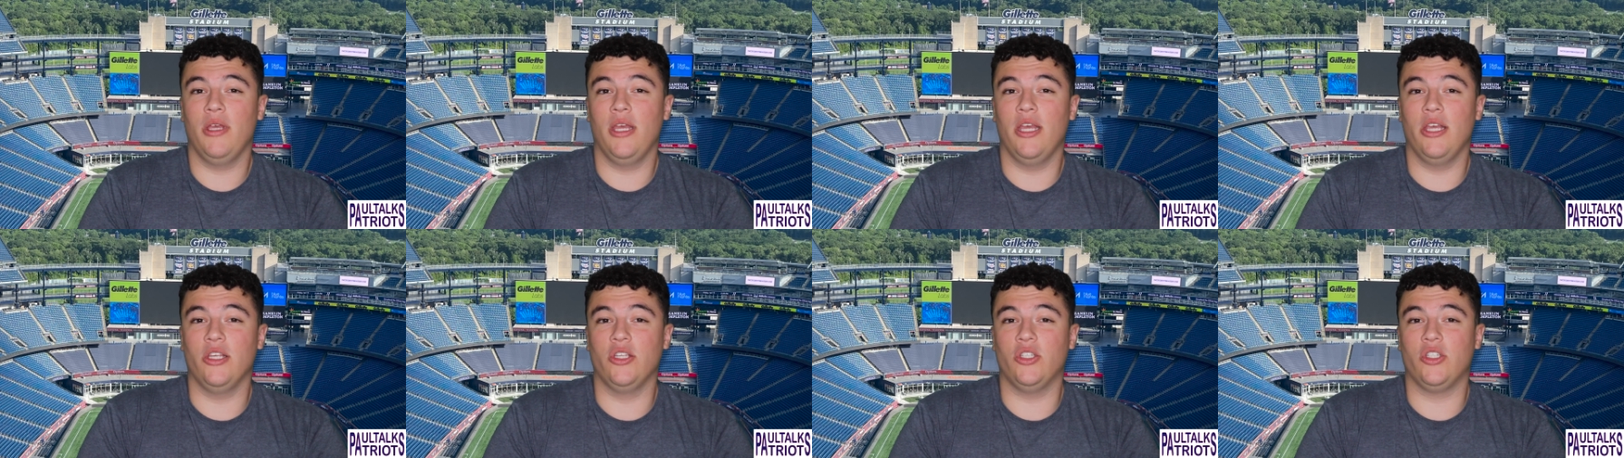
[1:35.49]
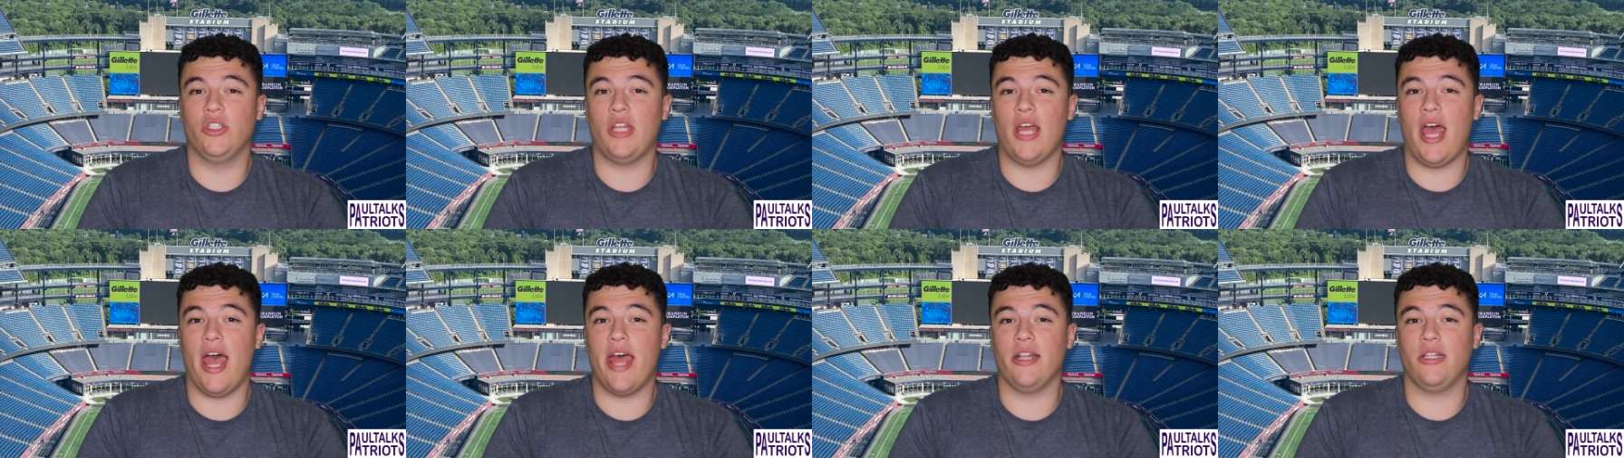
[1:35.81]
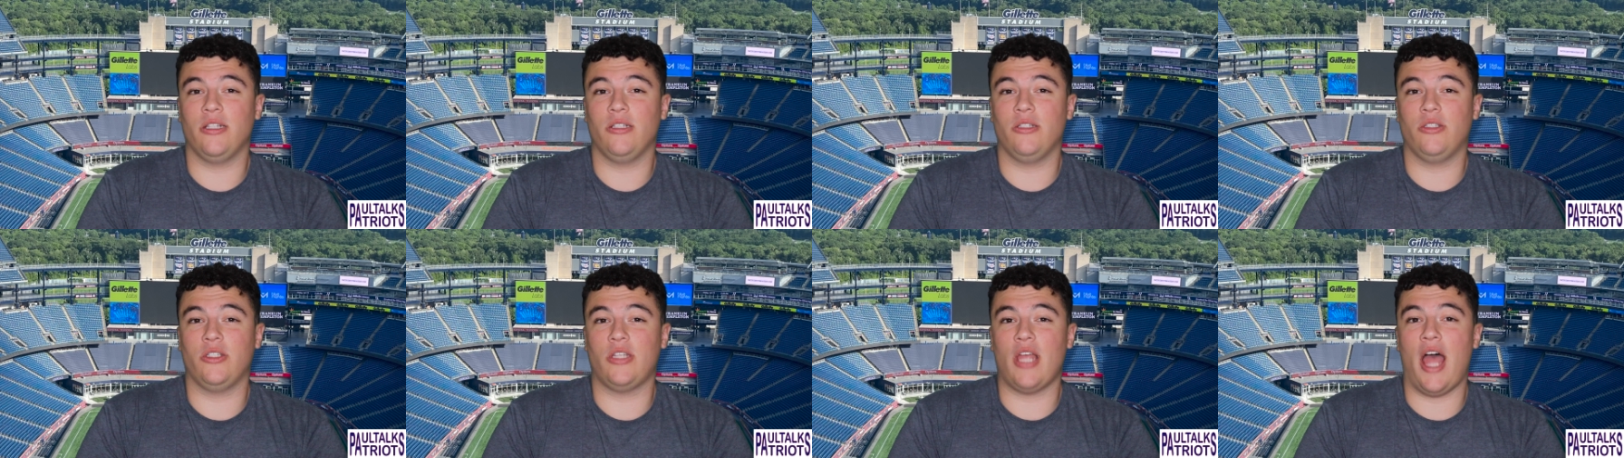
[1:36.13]
is
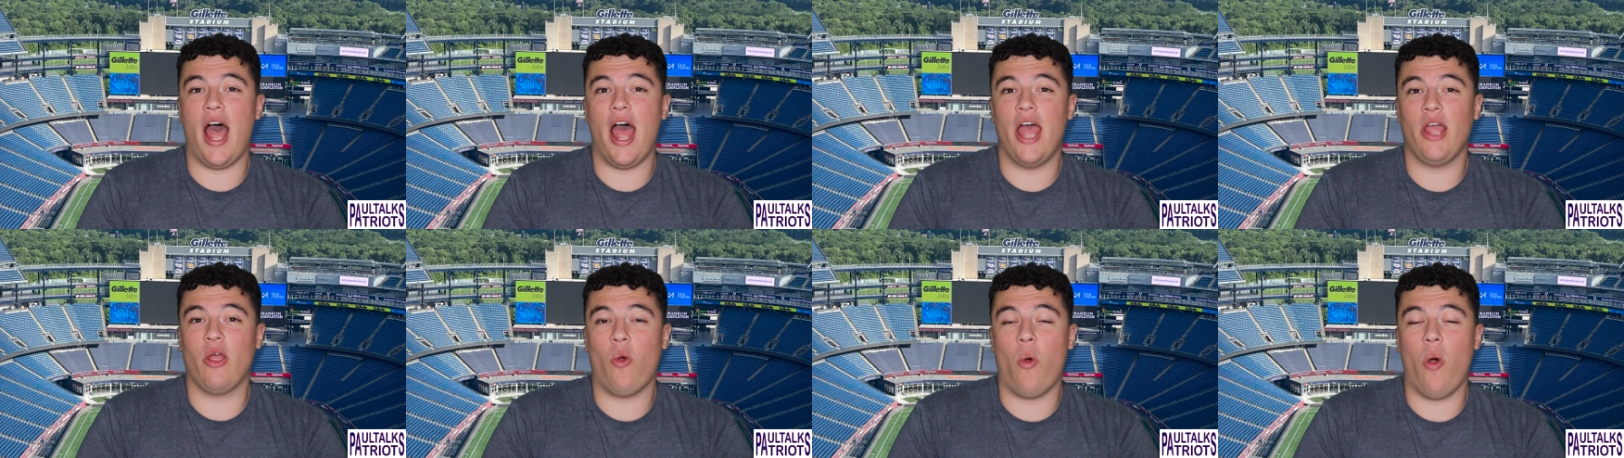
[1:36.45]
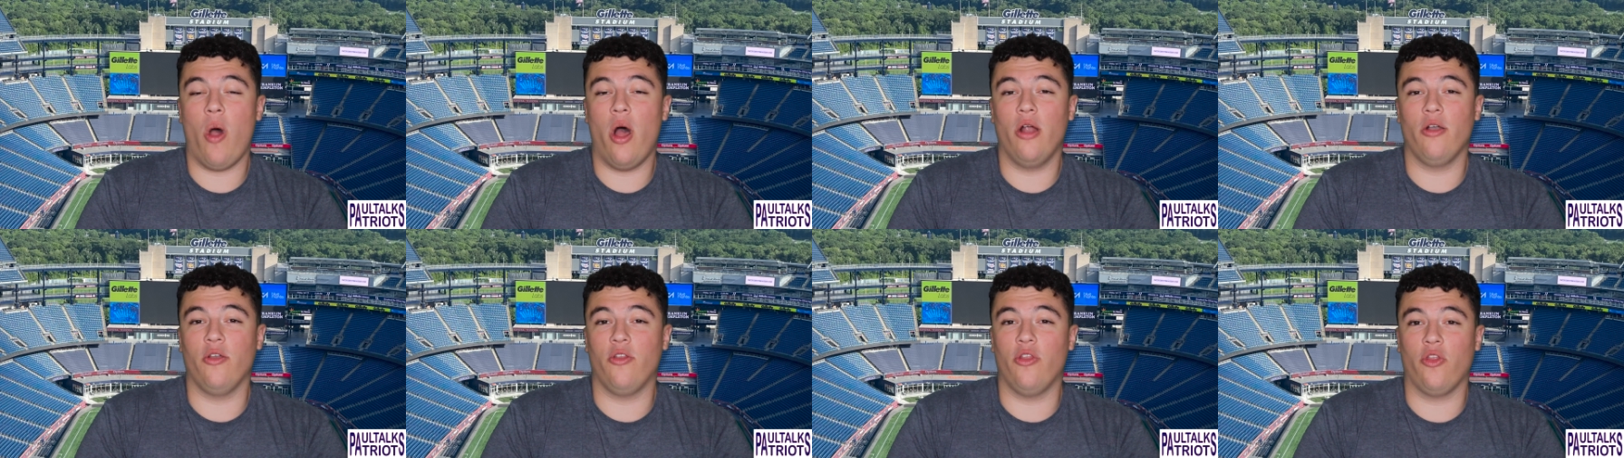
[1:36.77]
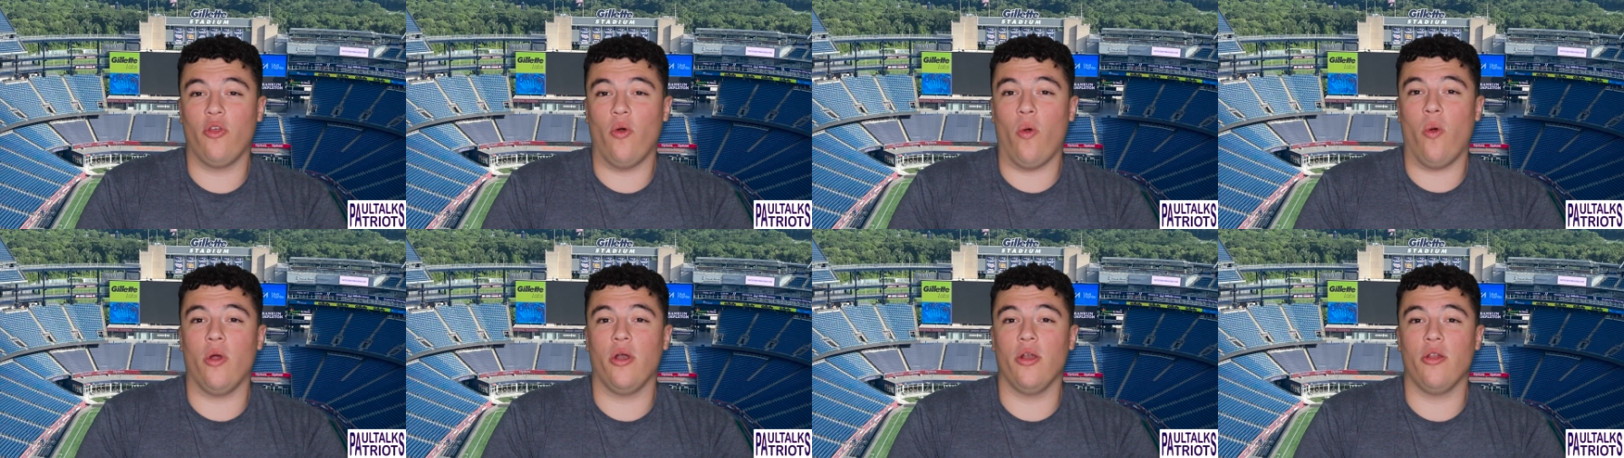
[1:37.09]
that Tyquan
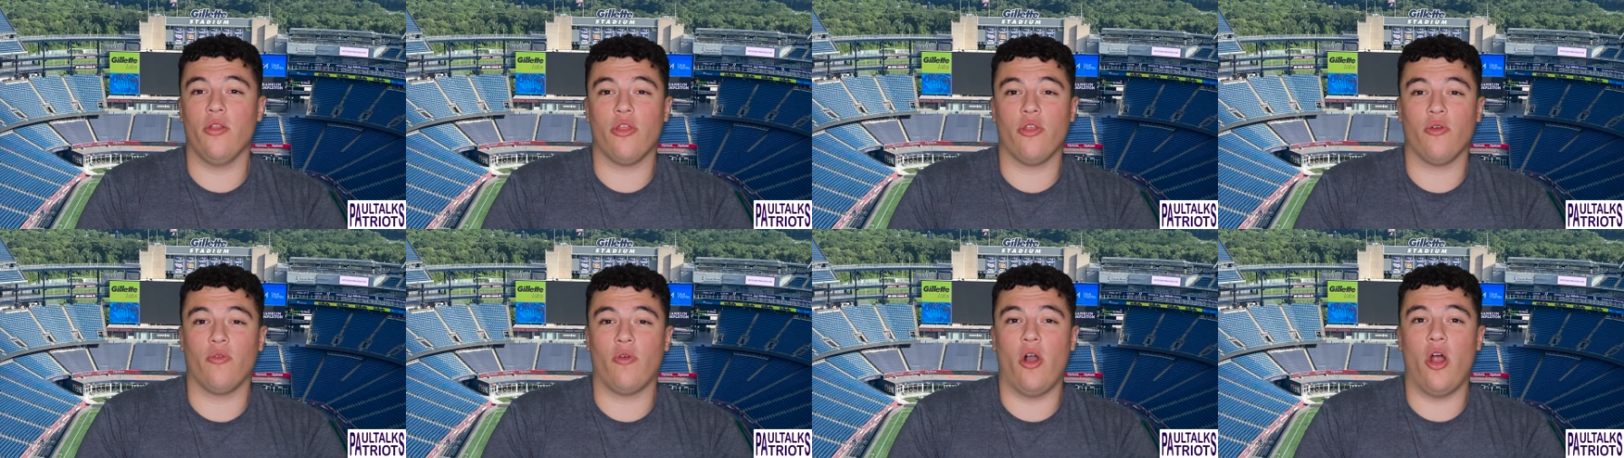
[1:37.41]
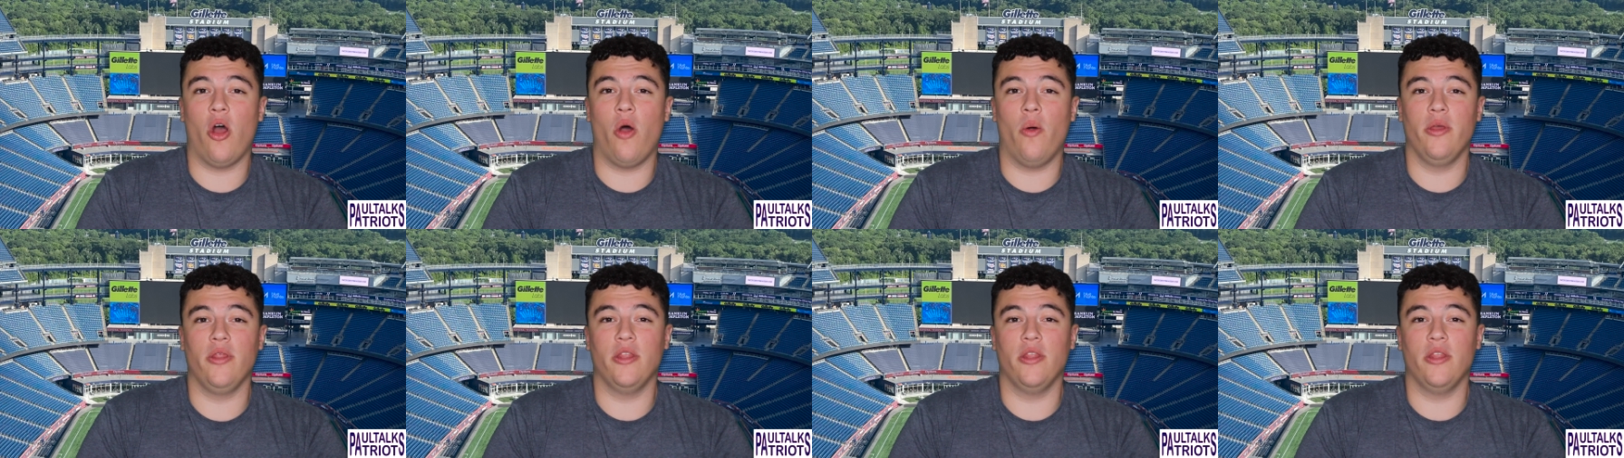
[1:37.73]
Thornton throw